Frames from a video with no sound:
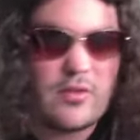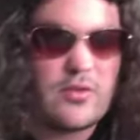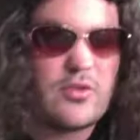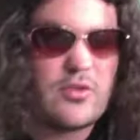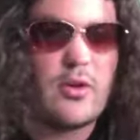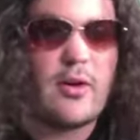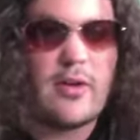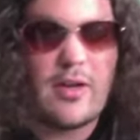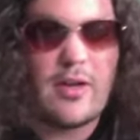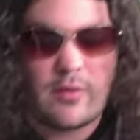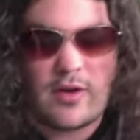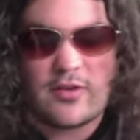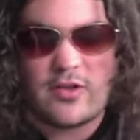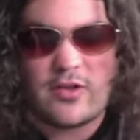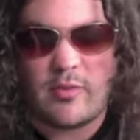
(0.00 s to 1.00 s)
to
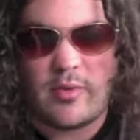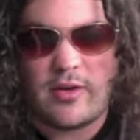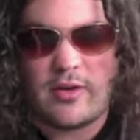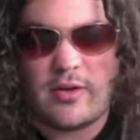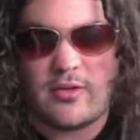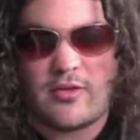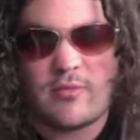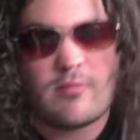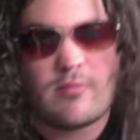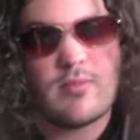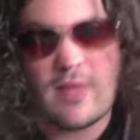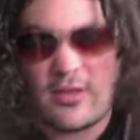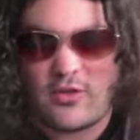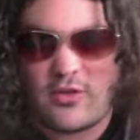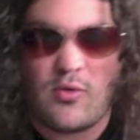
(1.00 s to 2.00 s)
your opinions.
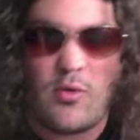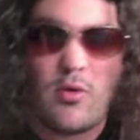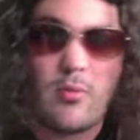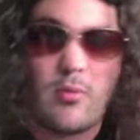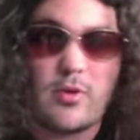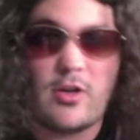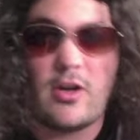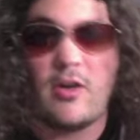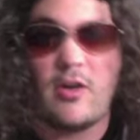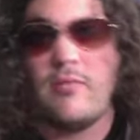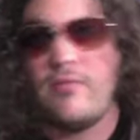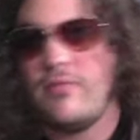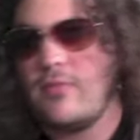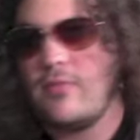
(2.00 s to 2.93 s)
And that's cool, you know.